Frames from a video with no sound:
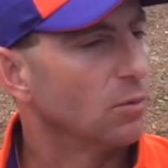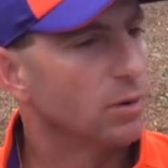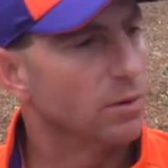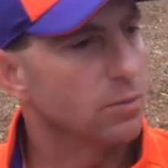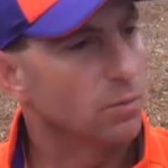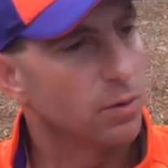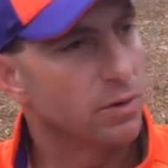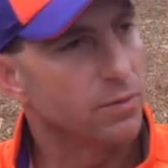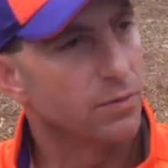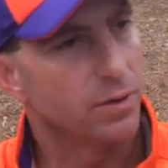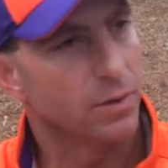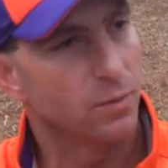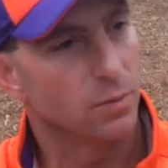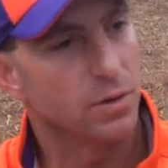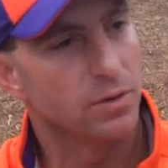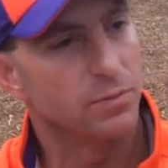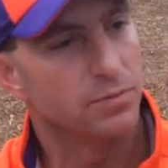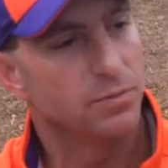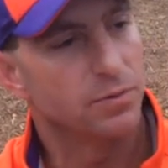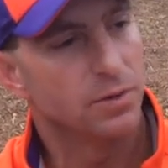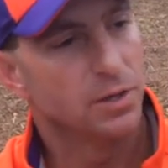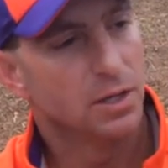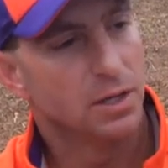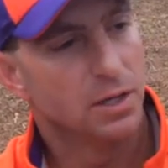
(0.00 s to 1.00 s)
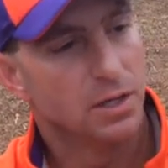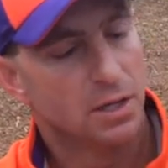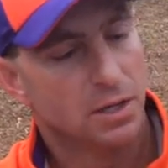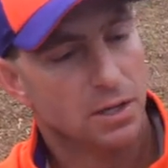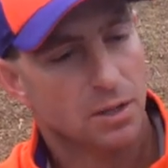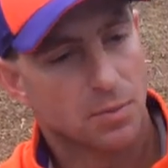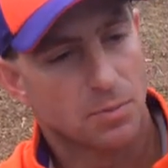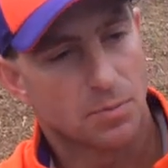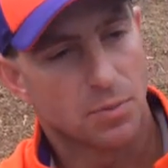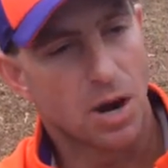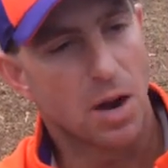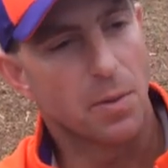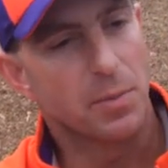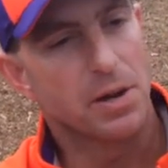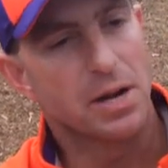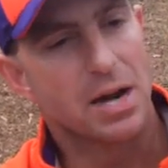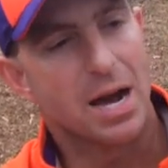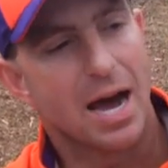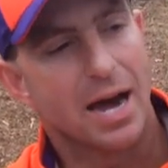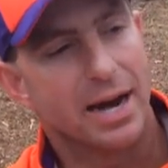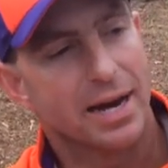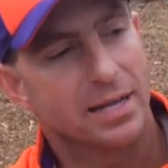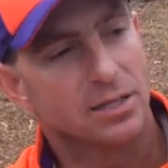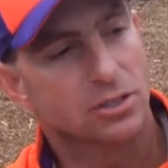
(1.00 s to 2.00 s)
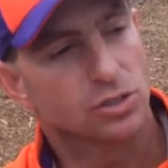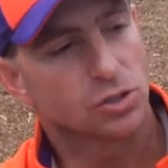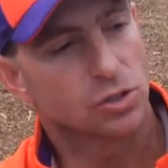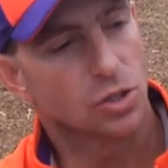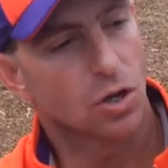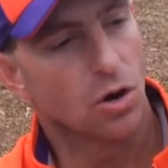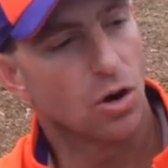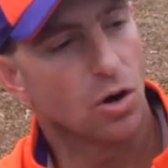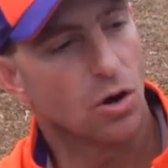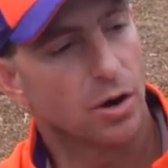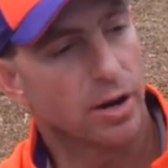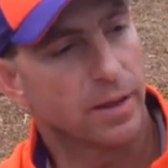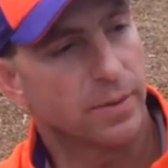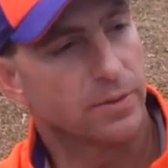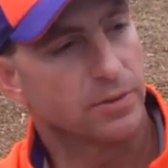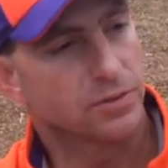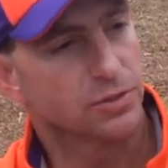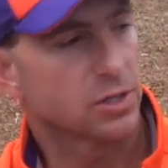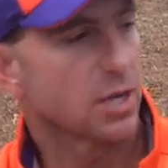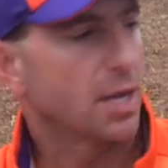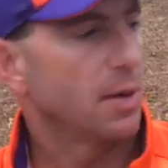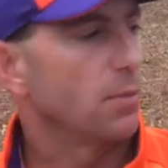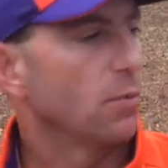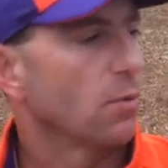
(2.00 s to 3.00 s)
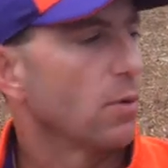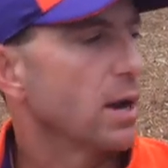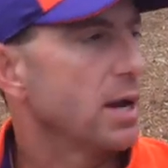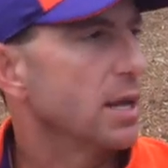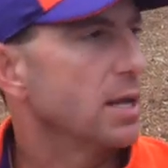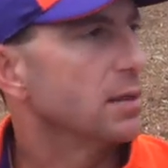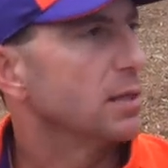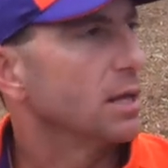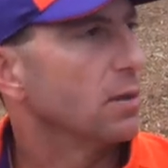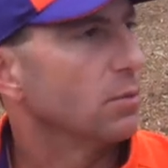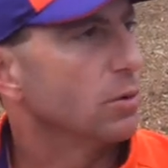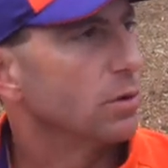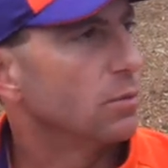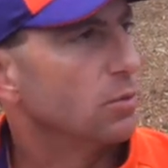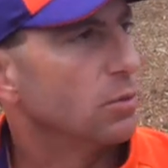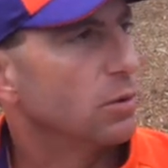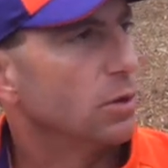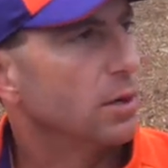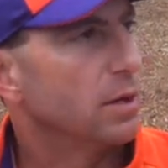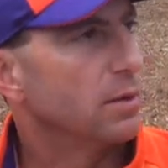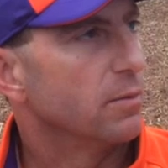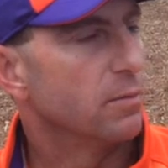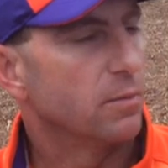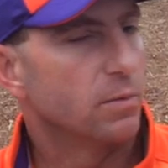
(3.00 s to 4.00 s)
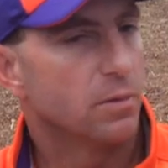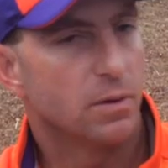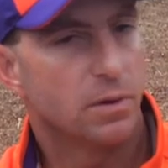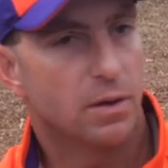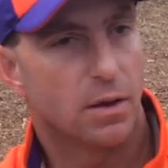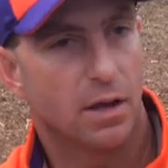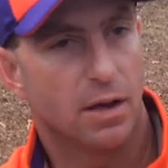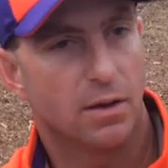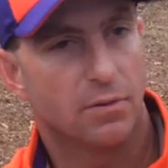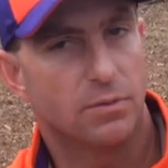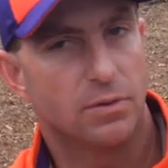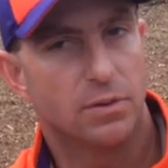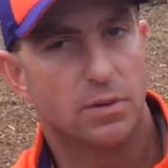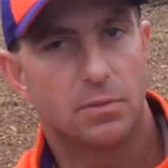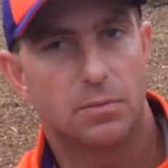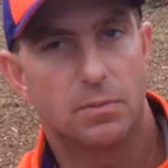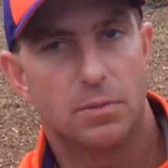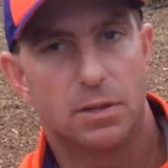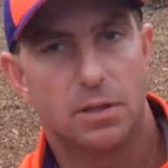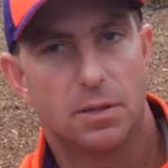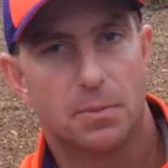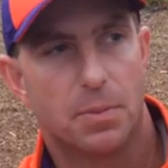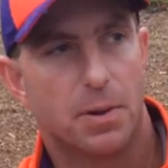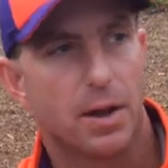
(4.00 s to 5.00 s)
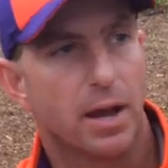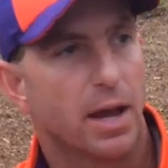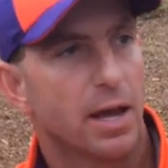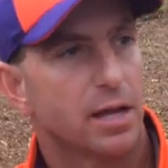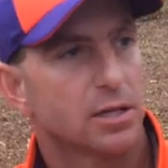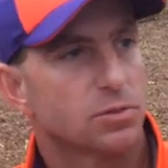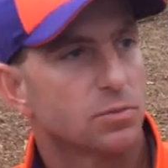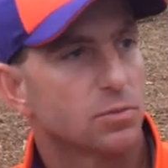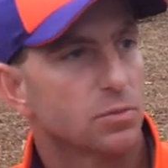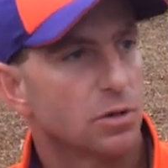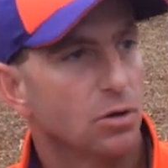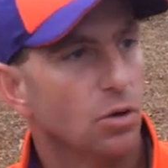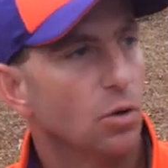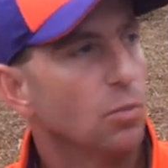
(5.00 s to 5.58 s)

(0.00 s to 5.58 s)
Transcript: We've probably not installed at the same rate that we would have in the past with a